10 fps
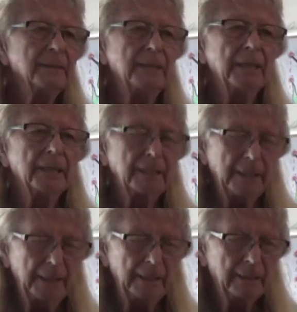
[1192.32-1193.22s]

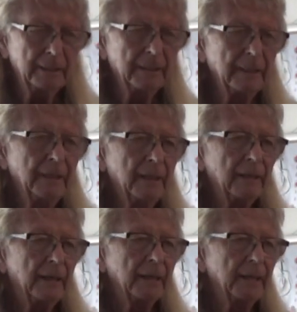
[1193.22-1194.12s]
deity
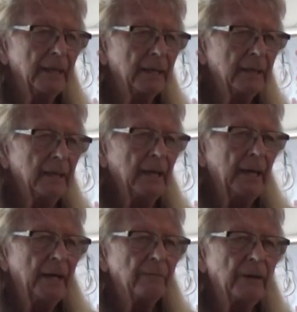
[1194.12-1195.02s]
like that.
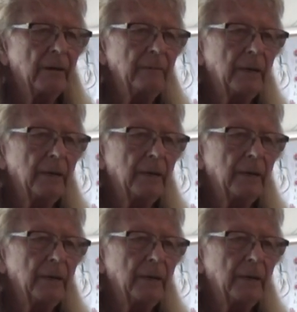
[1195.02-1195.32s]
And very,